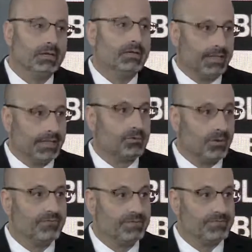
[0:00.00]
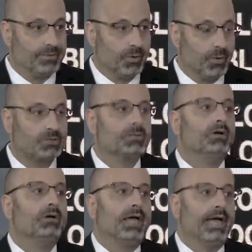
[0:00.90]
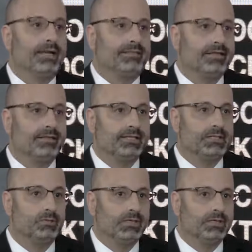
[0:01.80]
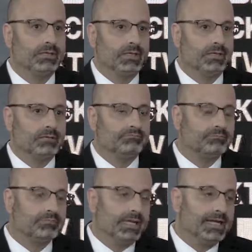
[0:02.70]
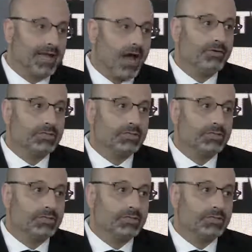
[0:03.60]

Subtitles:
get to have these reports. And I think this will encourage